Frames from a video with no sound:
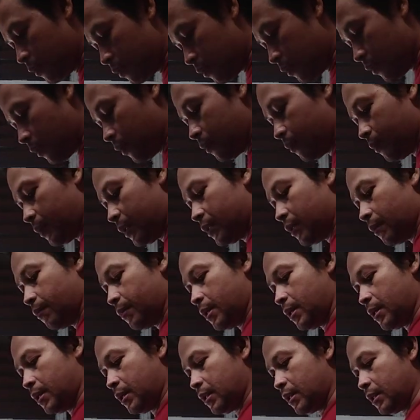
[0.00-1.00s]
Ang ibig
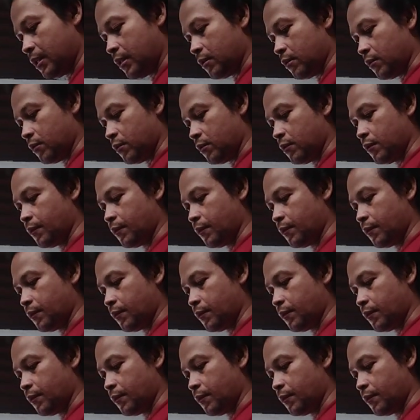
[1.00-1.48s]
sabihin nito,